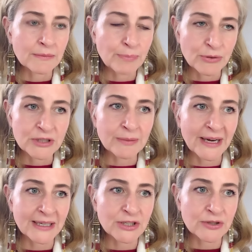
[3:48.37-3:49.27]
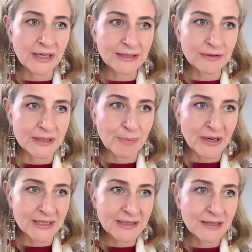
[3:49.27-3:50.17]
post-traumatic stress
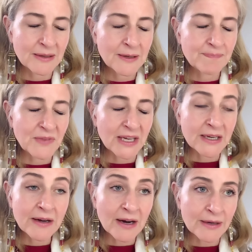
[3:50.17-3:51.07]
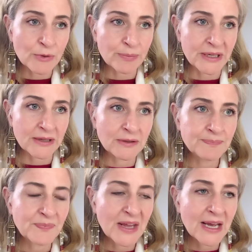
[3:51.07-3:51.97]
response in an automobile,
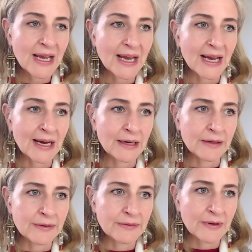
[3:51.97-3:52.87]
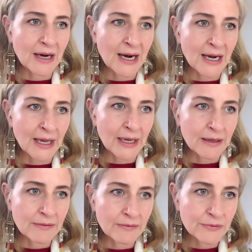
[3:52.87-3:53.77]
and I
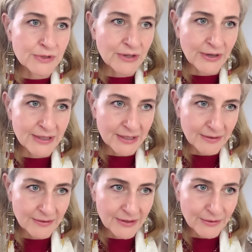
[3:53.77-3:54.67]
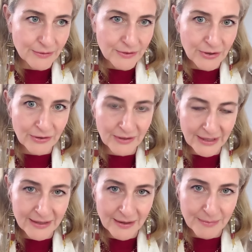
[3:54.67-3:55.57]
started to, curl
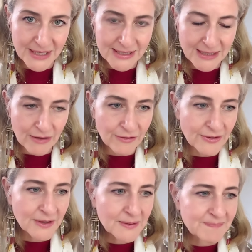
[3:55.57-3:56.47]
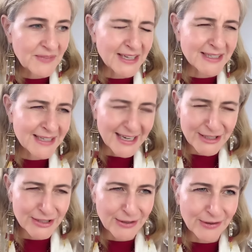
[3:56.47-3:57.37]
in on myself. I didn't
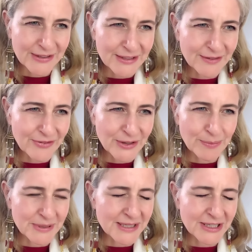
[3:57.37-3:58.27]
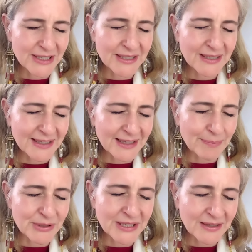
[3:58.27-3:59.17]
actually curl into the fetal position at that
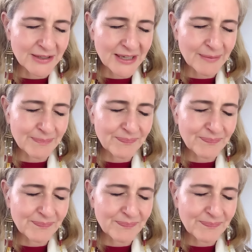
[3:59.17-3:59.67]
particular time